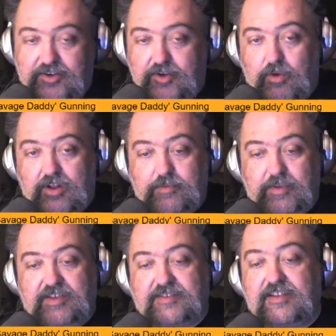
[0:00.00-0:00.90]
you don't want it to be
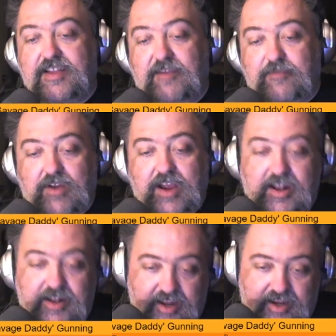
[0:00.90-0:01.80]
this
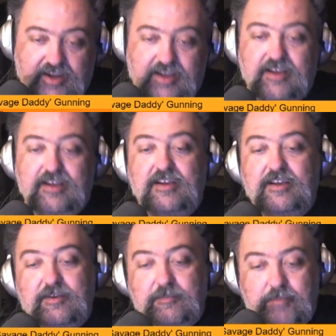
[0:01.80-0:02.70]
never-ending
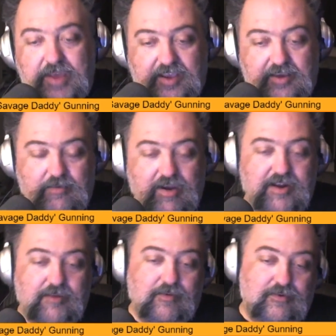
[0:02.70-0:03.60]
make a
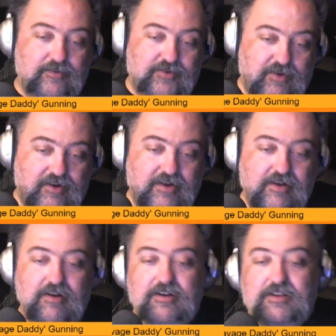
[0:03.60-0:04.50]
riding roll, draw
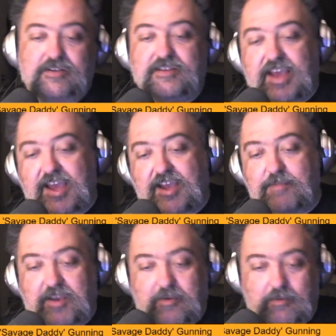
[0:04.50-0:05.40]
cards, attack,
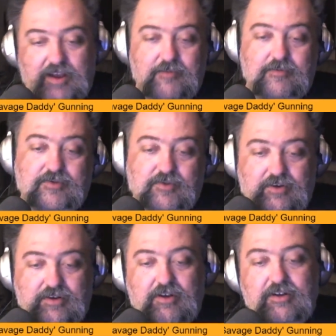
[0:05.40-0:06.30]
make a riding roll,
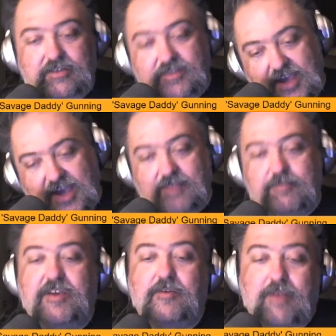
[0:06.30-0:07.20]
draw cards, attack,
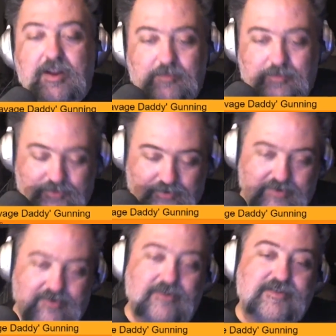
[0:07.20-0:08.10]
make a riding roll, draw
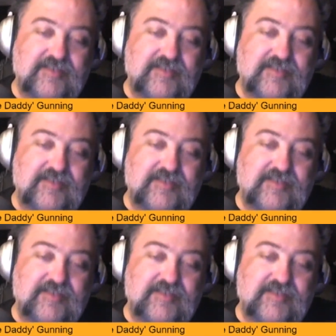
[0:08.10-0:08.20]
cards,